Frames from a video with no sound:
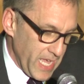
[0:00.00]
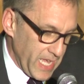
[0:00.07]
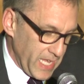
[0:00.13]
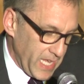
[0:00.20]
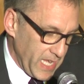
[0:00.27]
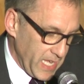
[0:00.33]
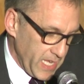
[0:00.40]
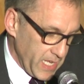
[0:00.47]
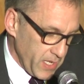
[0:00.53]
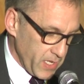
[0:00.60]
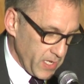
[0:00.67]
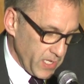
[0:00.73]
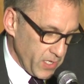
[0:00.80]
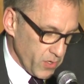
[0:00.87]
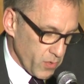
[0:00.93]
You
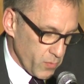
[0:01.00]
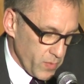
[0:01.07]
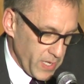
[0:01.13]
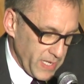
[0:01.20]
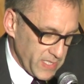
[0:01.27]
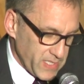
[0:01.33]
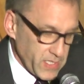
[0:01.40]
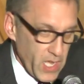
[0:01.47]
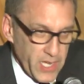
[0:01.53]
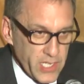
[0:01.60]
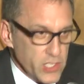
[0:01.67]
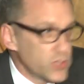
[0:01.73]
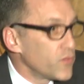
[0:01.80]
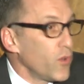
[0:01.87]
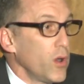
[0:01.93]
know, it's not
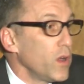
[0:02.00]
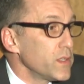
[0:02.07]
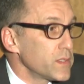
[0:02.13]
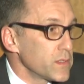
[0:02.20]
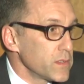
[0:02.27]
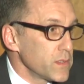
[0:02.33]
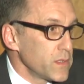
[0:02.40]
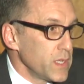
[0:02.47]
his fault,